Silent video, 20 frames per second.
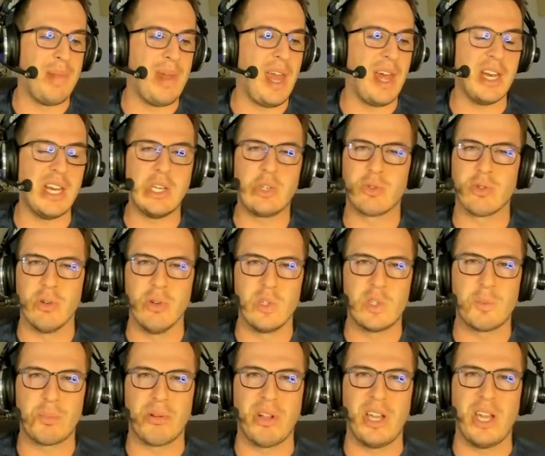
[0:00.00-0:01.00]
Annie
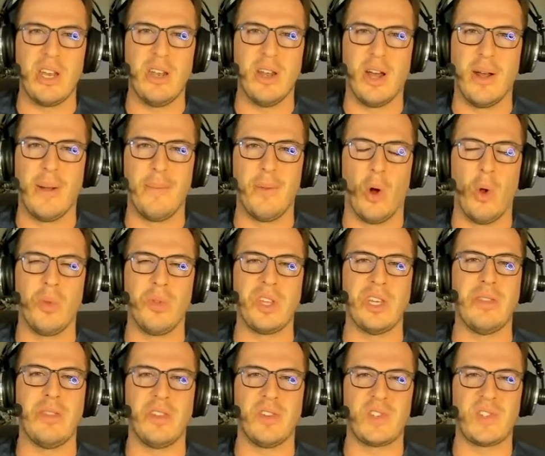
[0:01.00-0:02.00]
Drews played
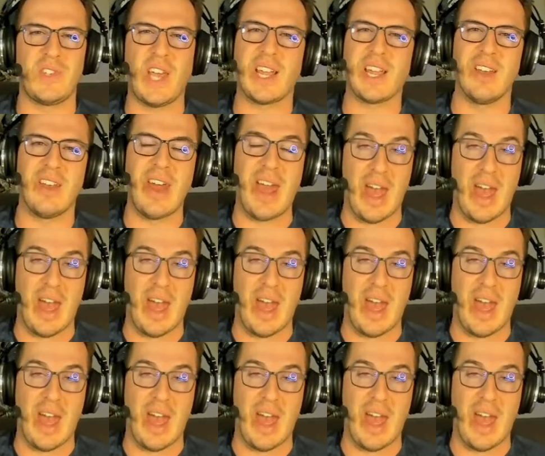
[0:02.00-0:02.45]
only the second